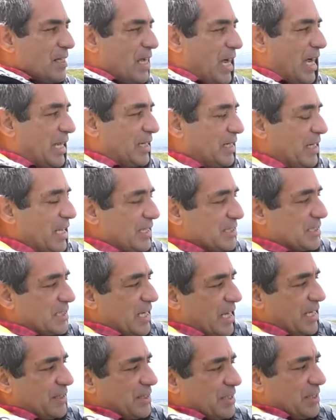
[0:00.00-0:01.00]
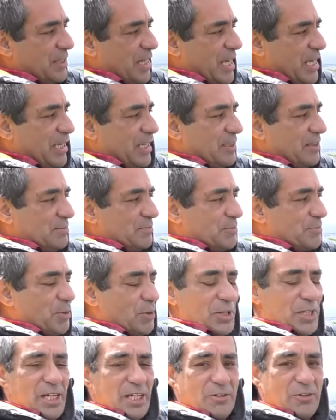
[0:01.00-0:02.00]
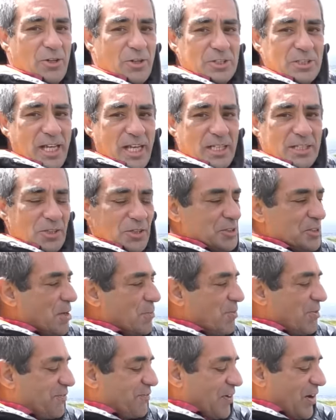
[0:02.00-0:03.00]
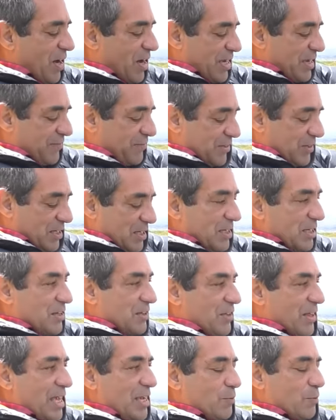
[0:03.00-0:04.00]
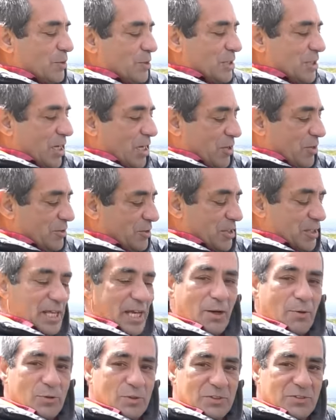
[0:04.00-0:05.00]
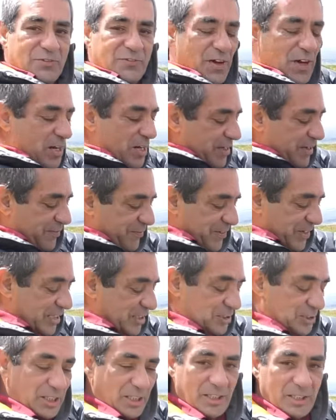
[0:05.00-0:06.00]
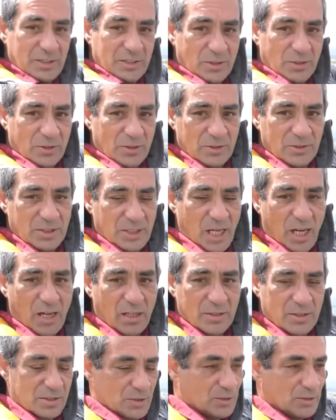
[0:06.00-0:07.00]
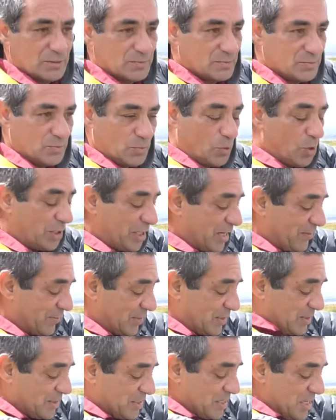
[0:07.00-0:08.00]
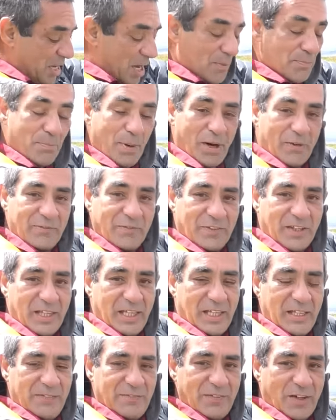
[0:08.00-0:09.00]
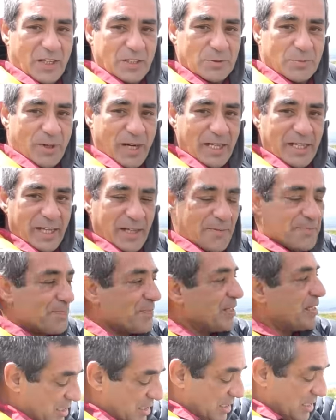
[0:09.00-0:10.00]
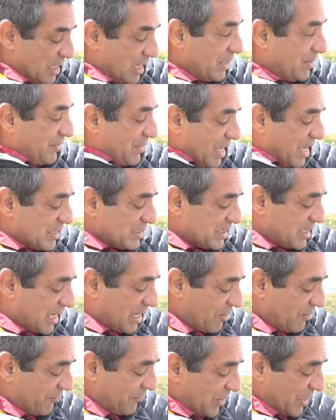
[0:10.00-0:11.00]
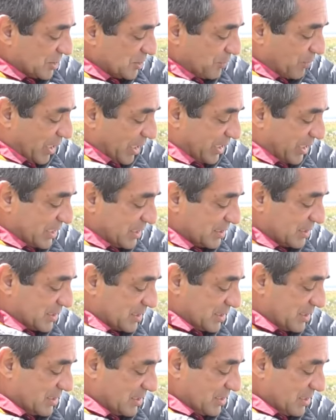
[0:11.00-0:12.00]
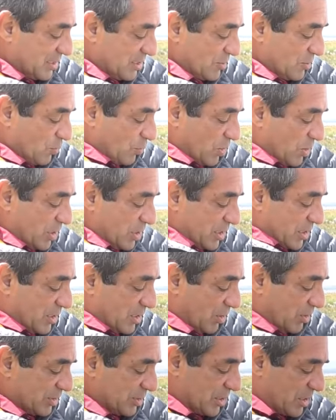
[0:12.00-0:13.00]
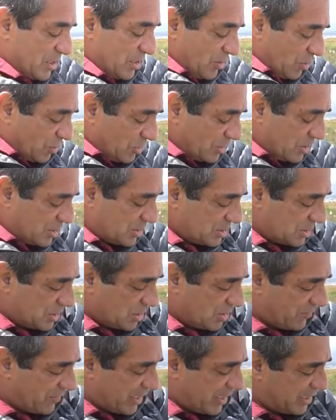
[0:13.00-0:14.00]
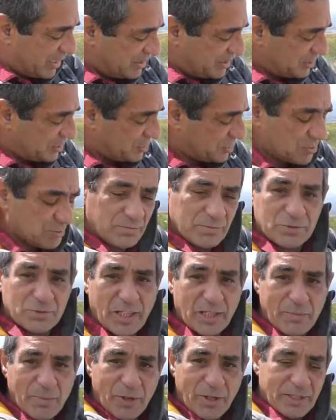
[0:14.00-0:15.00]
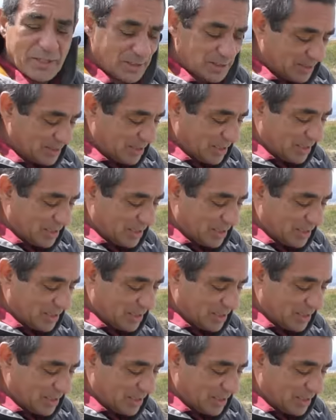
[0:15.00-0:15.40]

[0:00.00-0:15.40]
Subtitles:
and let's say that they put their crosshairs on number 5, they would know that that was 5 inches or yards or whatever above the flush bracket. And that's how flush brackets work on Ordnance Survey trig points.